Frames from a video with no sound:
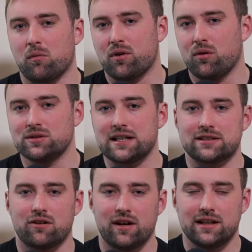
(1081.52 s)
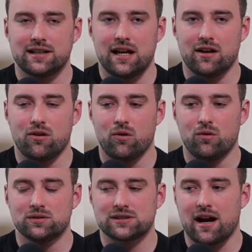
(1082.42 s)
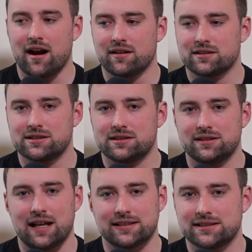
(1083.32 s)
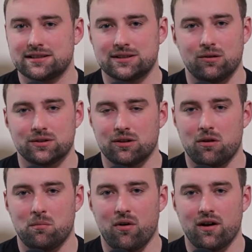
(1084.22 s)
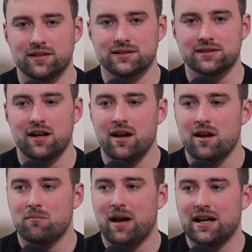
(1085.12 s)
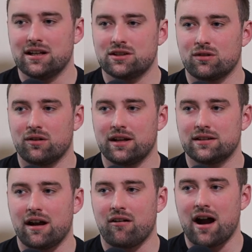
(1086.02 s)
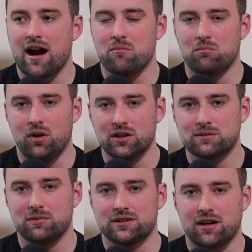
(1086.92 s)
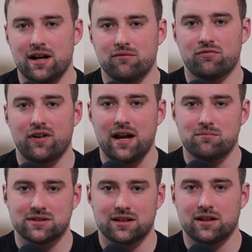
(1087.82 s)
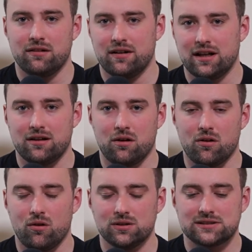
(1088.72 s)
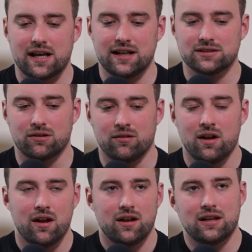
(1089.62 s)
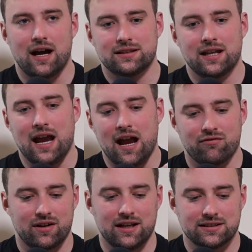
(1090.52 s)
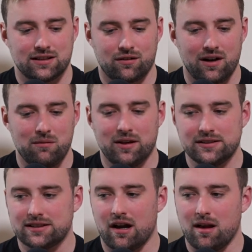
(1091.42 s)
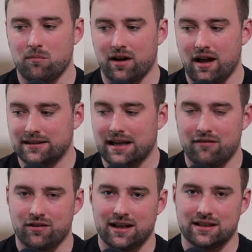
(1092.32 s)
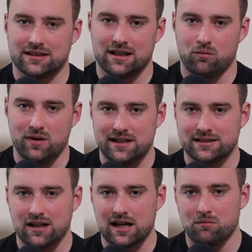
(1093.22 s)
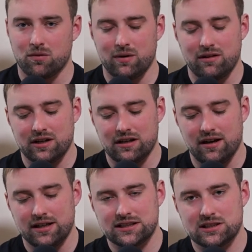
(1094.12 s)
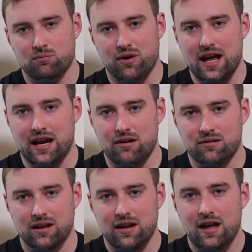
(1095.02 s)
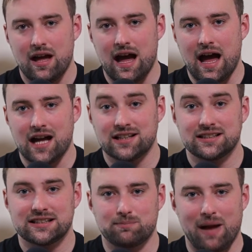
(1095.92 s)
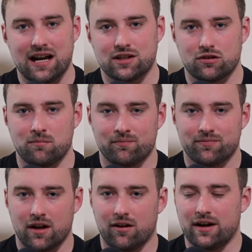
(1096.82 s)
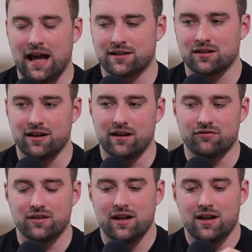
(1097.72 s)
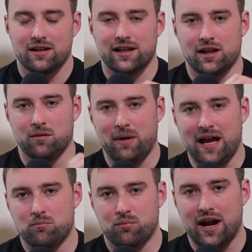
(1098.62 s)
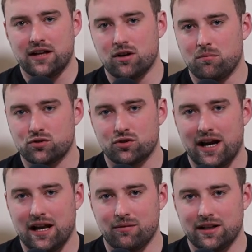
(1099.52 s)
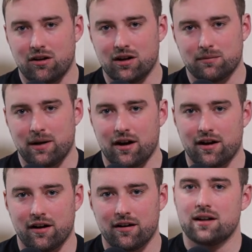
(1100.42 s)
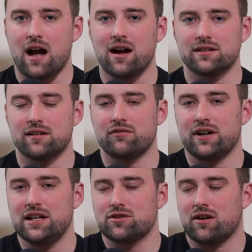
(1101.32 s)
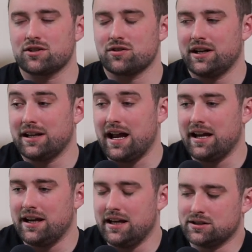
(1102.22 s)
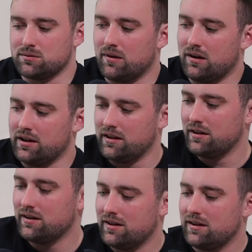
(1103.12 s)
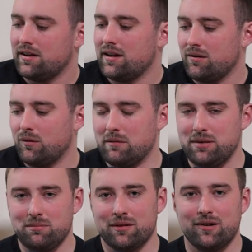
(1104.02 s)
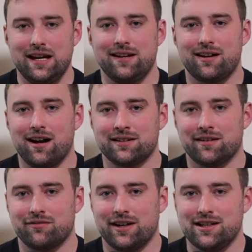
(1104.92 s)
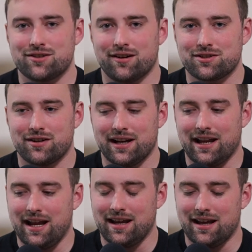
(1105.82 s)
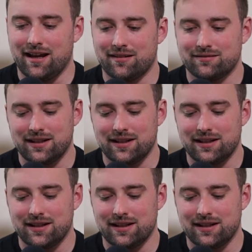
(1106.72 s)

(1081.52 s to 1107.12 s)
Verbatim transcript: or process orientated goals are that's so so important making sure that there are multiple time frames included in your goal setting so not that everything is in 3 months time or not that everything is in a week's time but we have a nice spread out uh, spectrum or that kind of little bit breadcrumb trail we talked about earlier cognitive restructuring then is one when people read cognitive restructuring in a,